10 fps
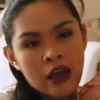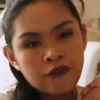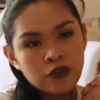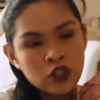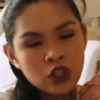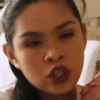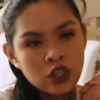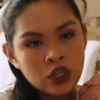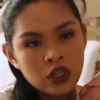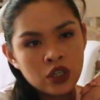
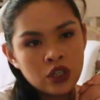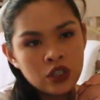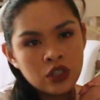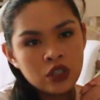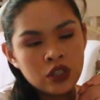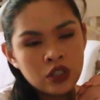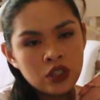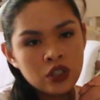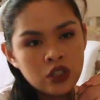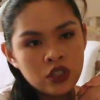after
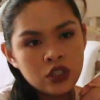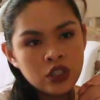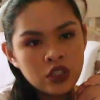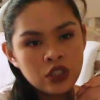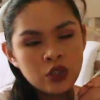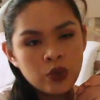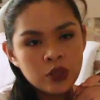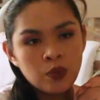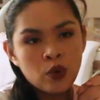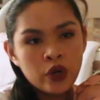she
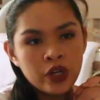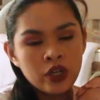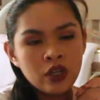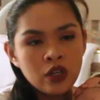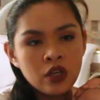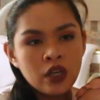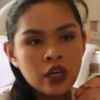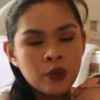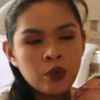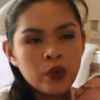was born,
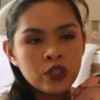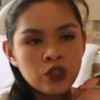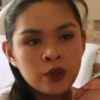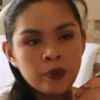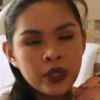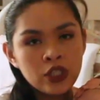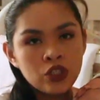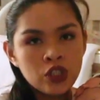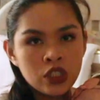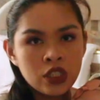when we went to her
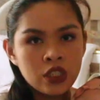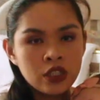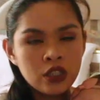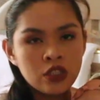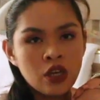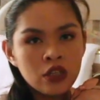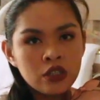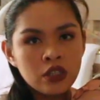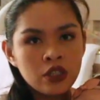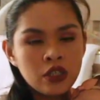pediatrician, the
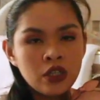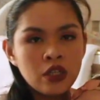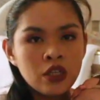doctor